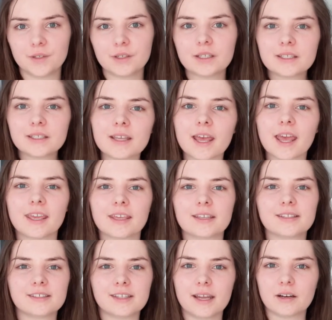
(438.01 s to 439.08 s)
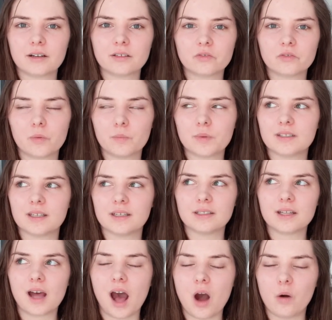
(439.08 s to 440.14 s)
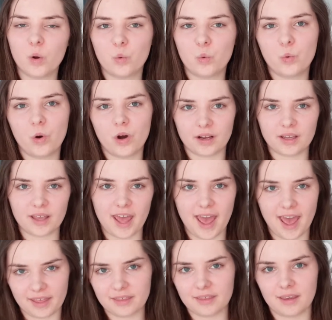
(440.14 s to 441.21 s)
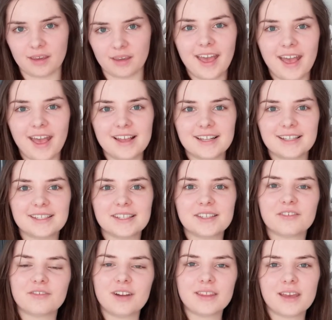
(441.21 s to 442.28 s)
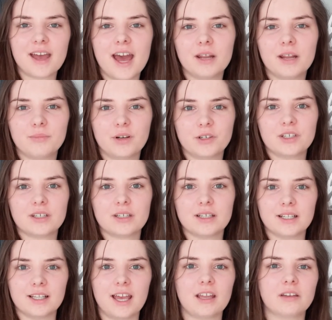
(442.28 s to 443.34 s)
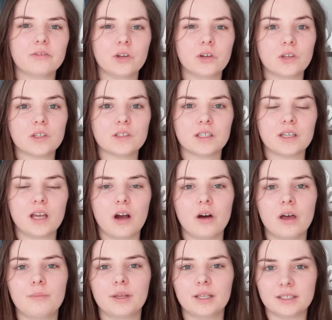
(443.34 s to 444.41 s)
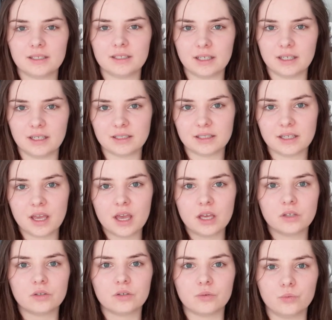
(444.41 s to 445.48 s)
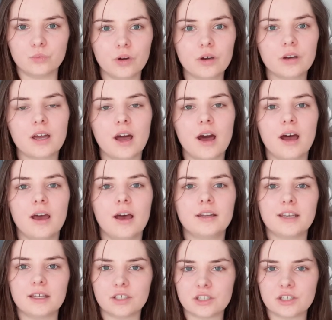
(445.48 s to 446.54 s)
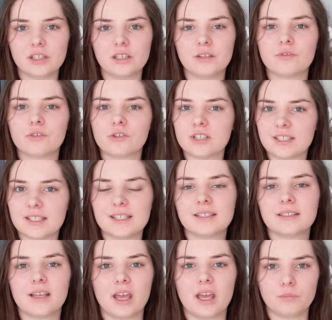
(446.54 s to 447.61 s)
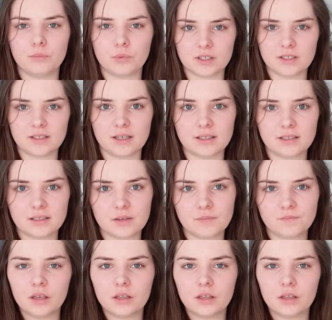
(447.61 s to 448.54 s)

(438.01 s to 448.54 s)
You could say Saturn represents our work ethic. It's rather unemotional and focused on our abilities to work hard, achieve, resist, and persist.